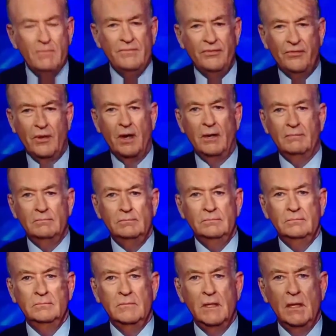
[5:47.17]
come
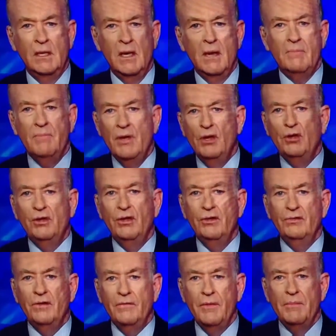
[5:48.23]
from.
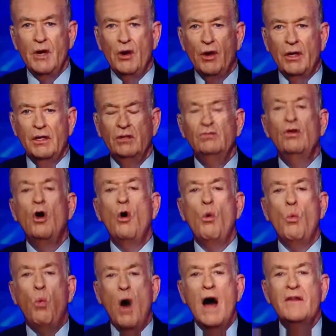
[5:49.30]
Millions of Americans
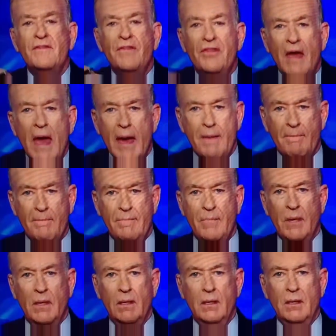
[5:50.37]
want them.
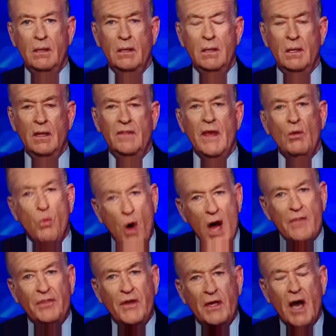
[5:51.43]
They
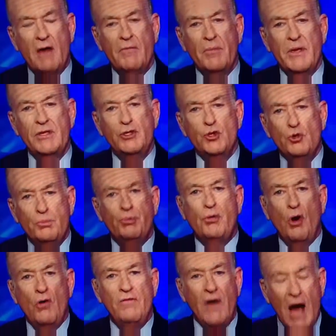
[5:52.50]
want the government to
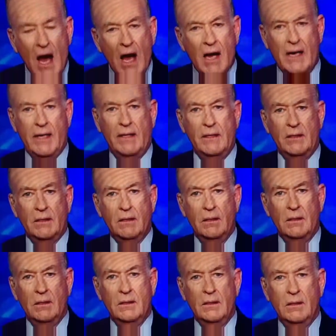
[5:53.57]
provide.
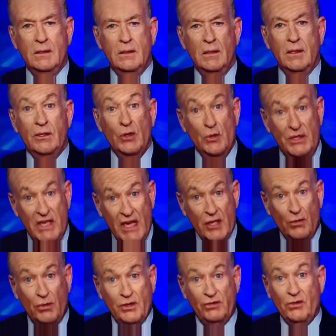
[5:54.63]
Newt
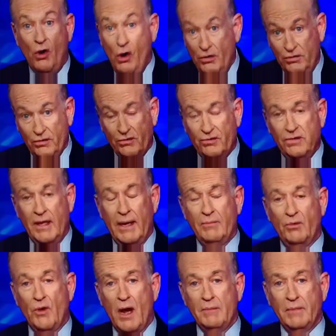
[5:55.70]
Gingrich also
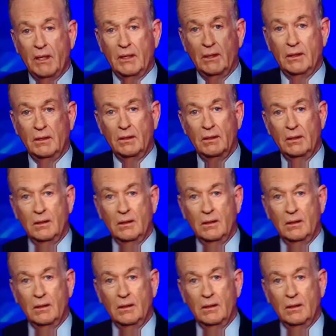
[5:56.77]
slammed Romney.